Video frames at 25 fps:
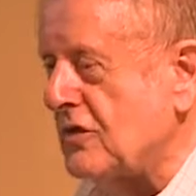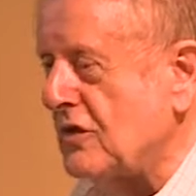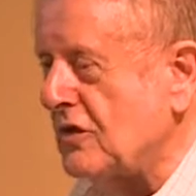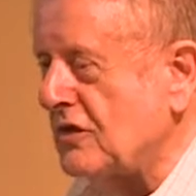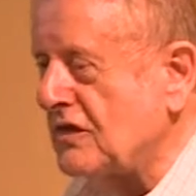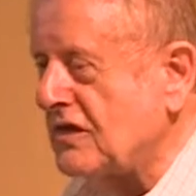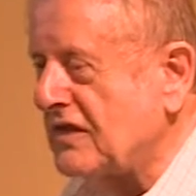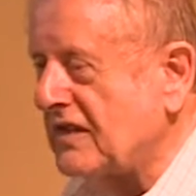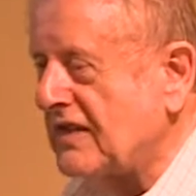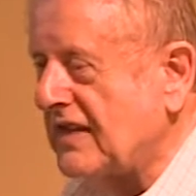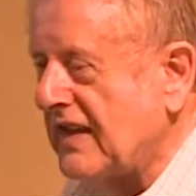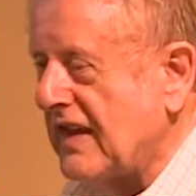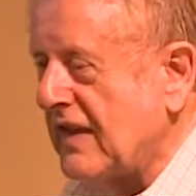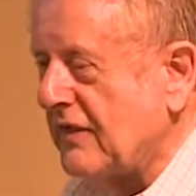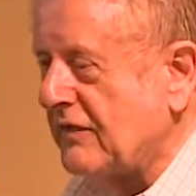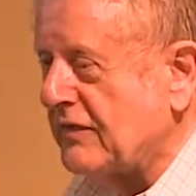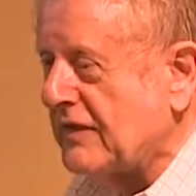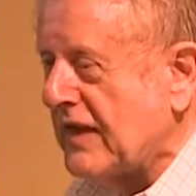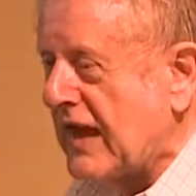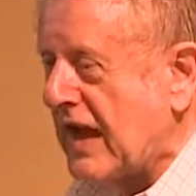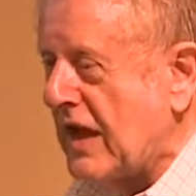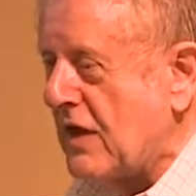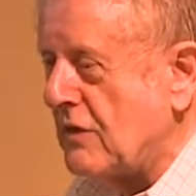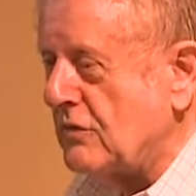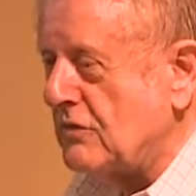churches
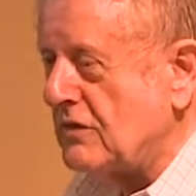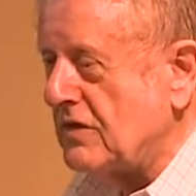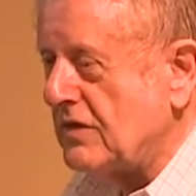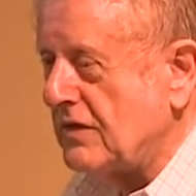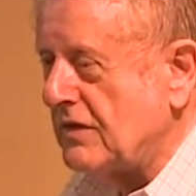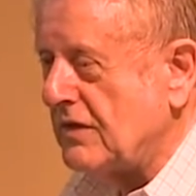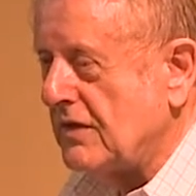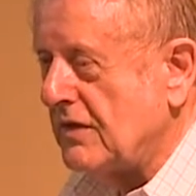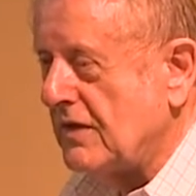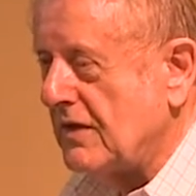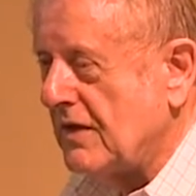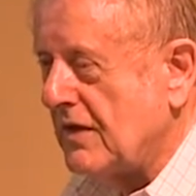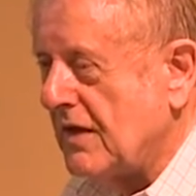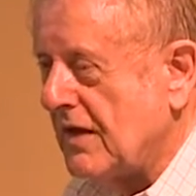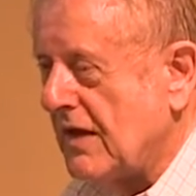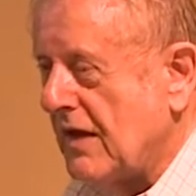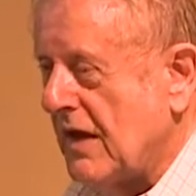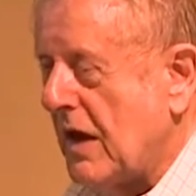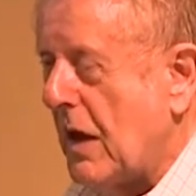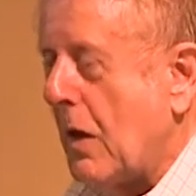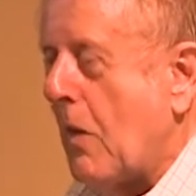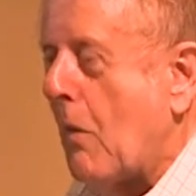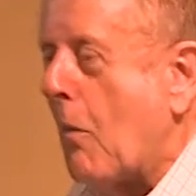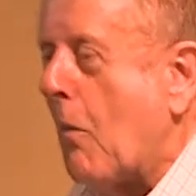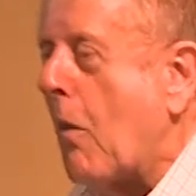left out?
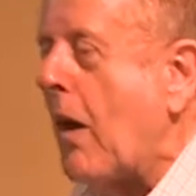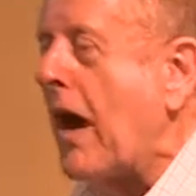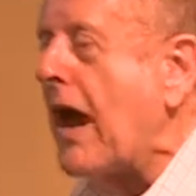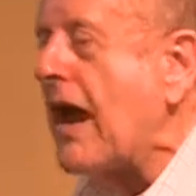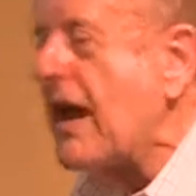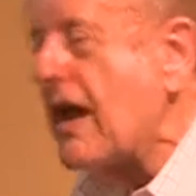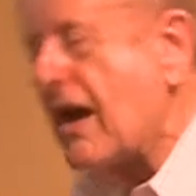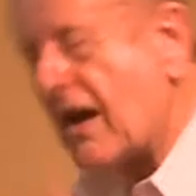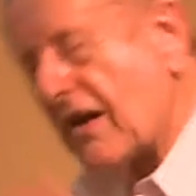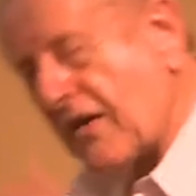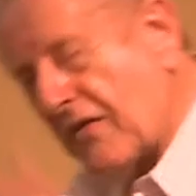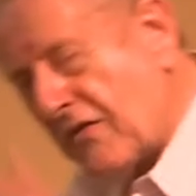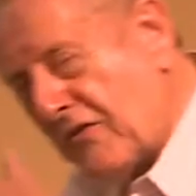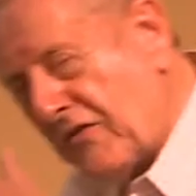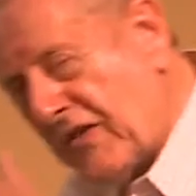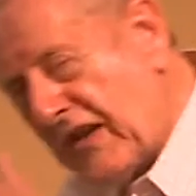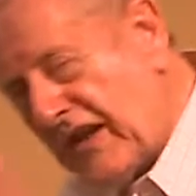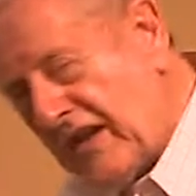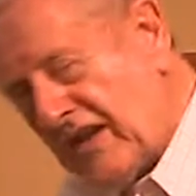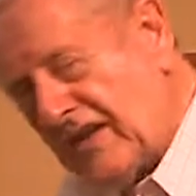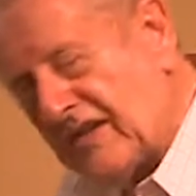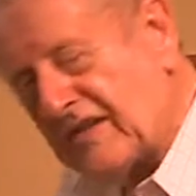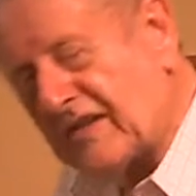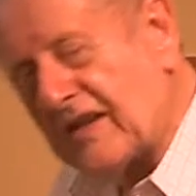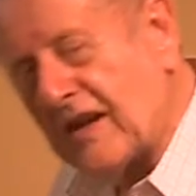Why are
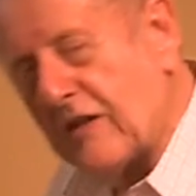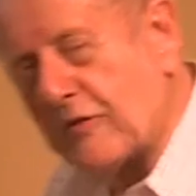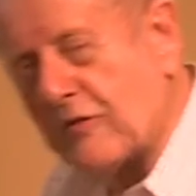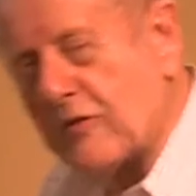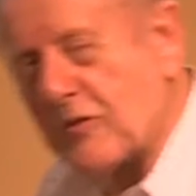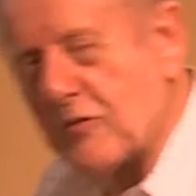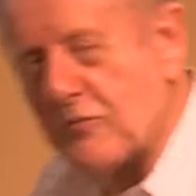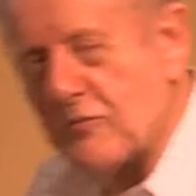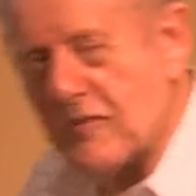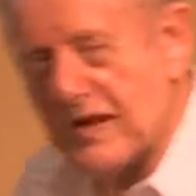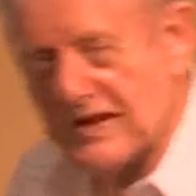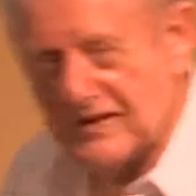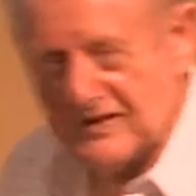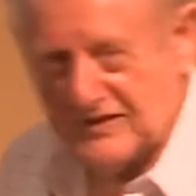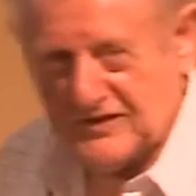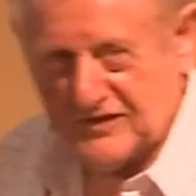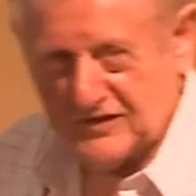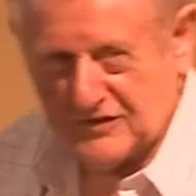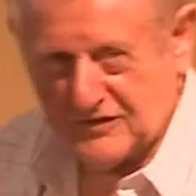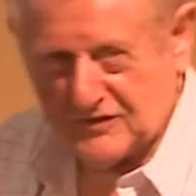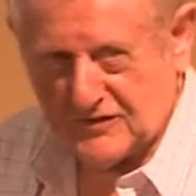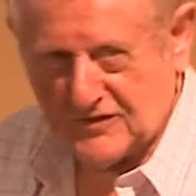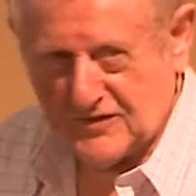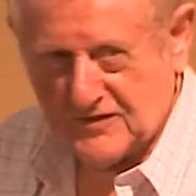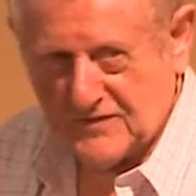these seven
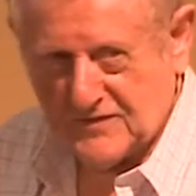mentioned?